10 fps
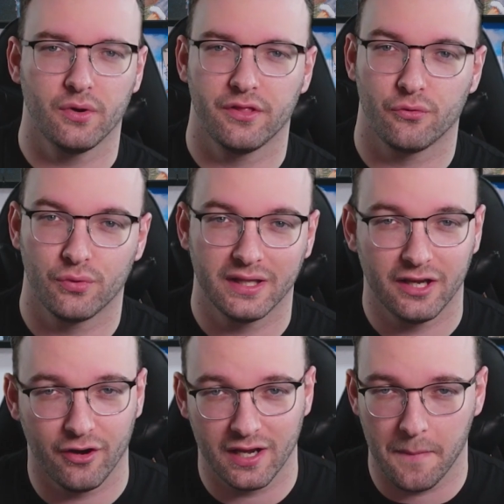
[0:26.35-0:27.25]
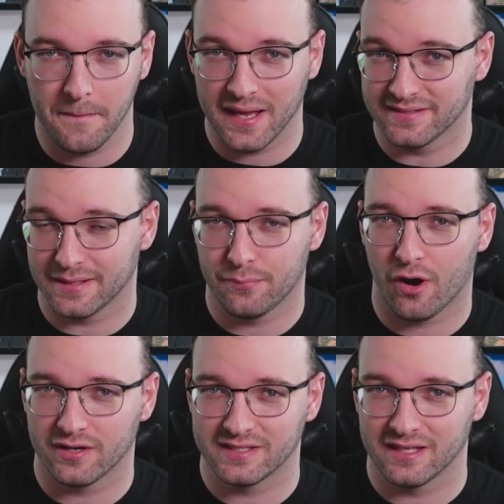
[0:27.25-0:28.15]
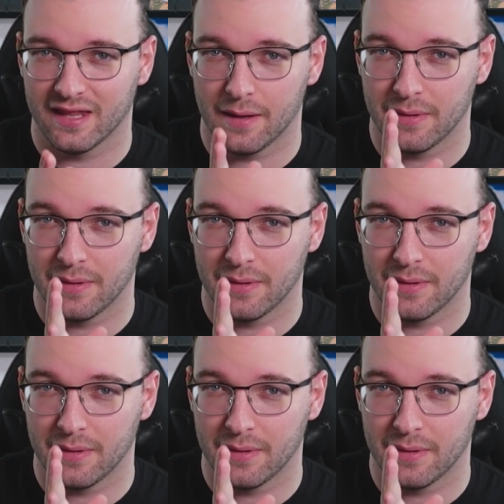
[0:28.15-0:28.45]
that really are in amazing parts in them,